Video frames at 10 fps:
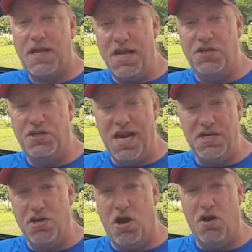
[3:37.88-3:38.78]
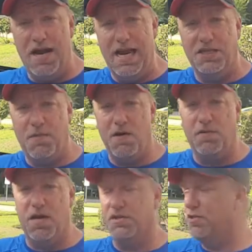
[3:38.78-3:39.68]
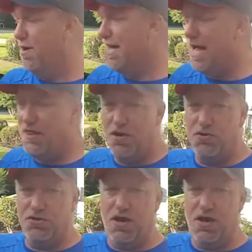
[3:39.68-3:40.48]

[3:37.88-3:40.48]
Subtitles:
is change all 8 spark plugs. So I got those,